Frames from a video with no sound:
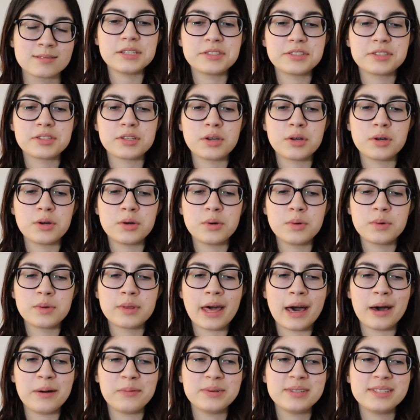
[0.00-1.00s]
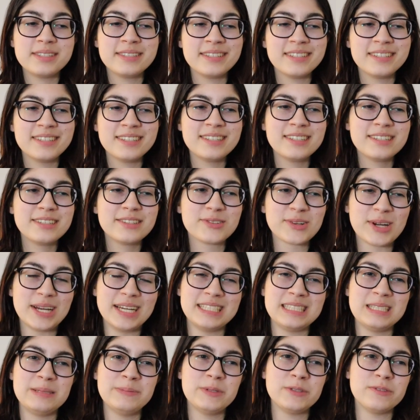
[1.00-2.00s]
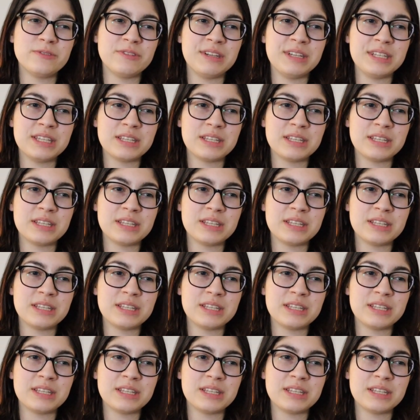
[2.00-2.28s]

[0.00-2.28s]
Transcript: So that was a crazy movie.